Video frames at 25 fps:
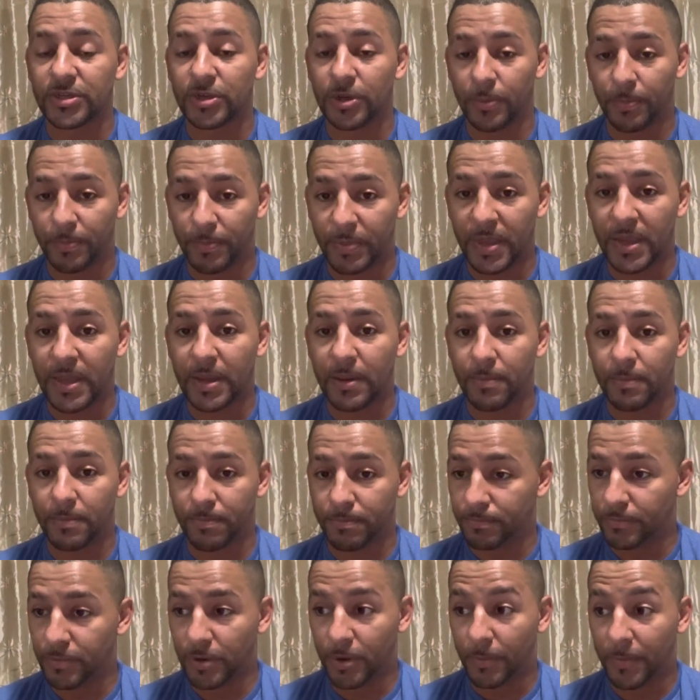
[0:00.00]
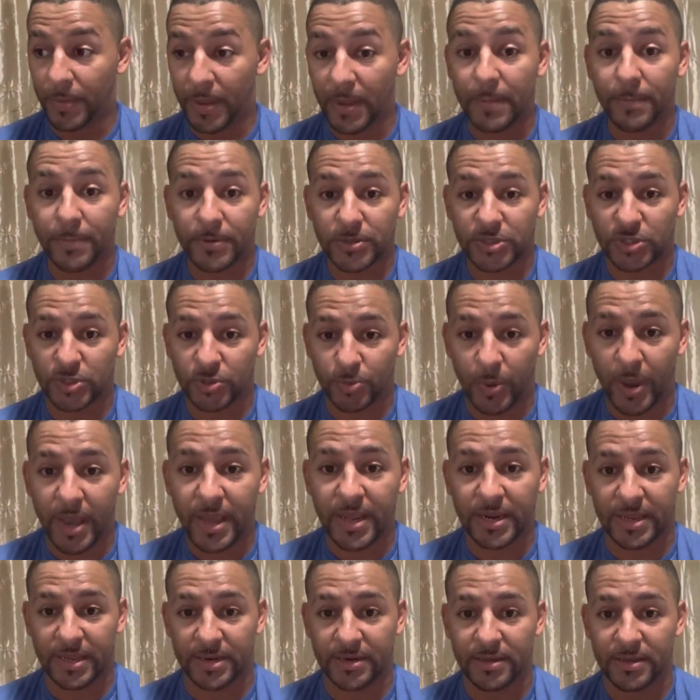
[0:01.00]
You're being
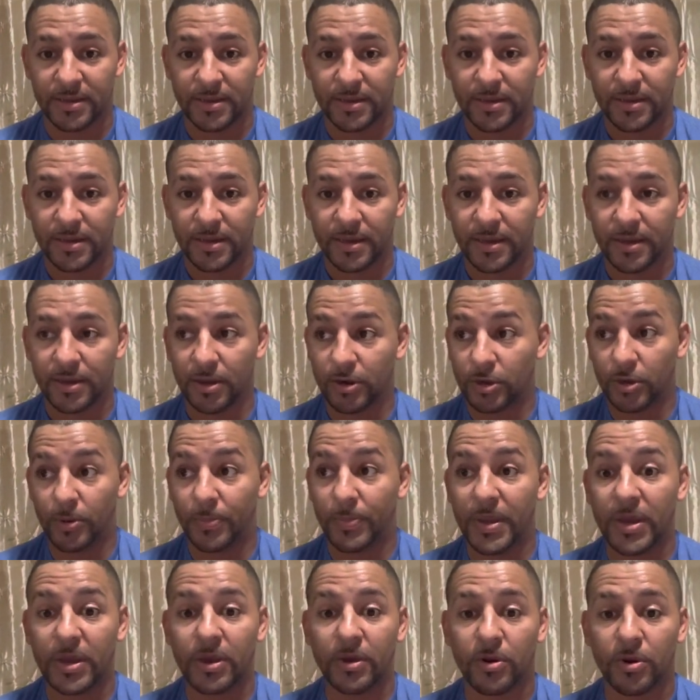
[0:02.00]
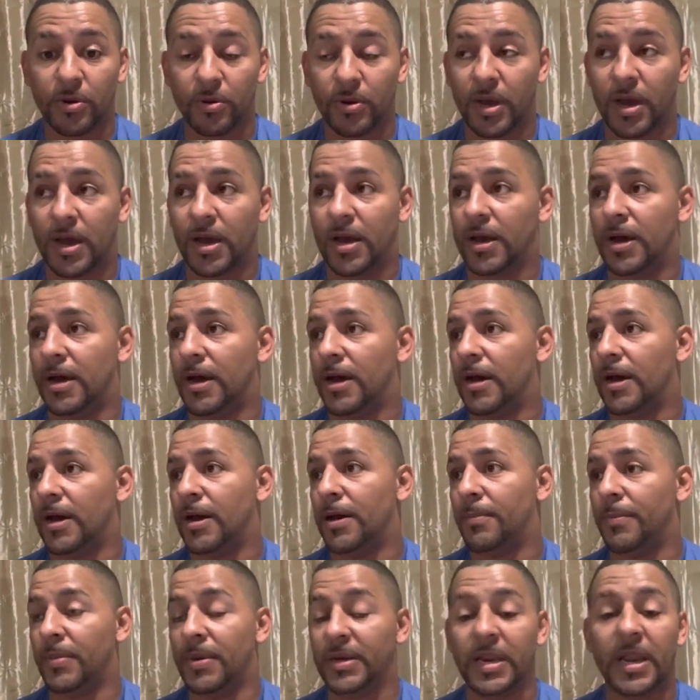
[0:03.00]
persuaded, or you're being
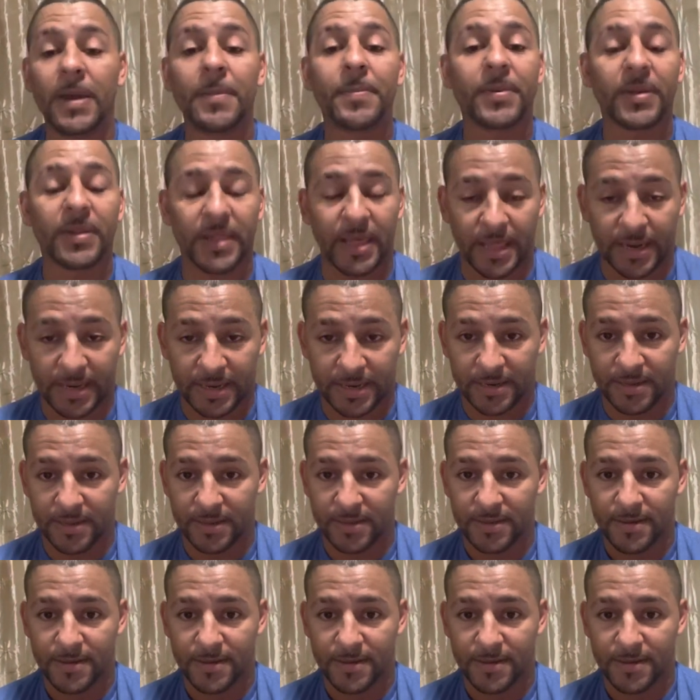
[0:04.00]
manipulated.